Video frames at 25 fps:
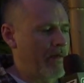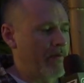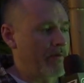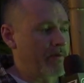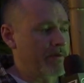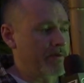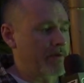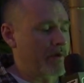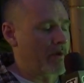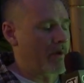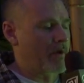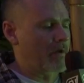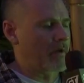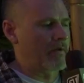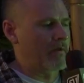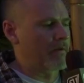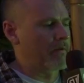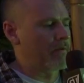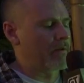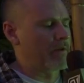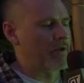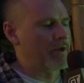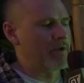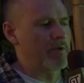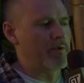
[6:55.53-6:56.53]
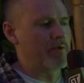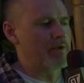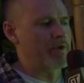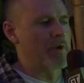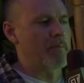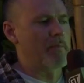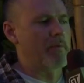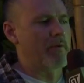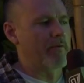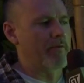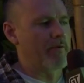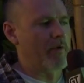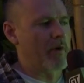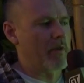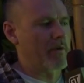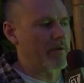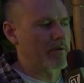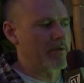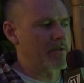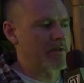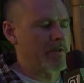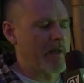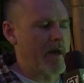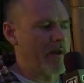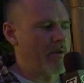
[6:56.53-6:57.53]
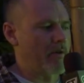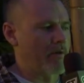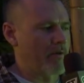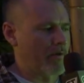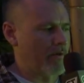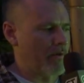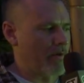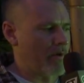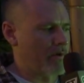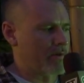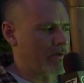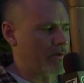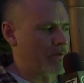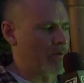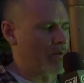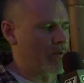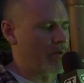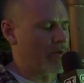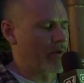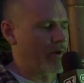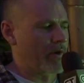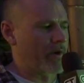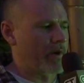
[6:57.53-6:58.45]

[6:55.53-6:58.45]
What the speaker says: There's a huge number of relics scattered across the world,